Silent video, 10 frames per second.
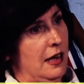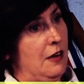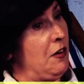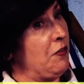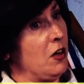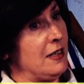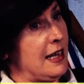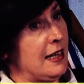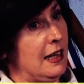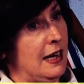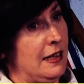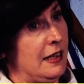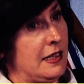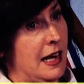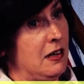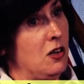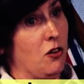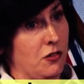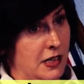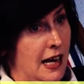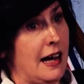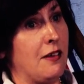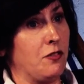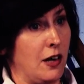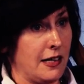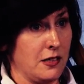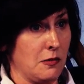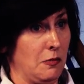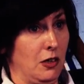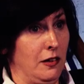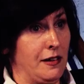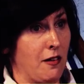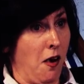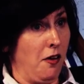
If I've got a deadline, I tend not to have writer's block.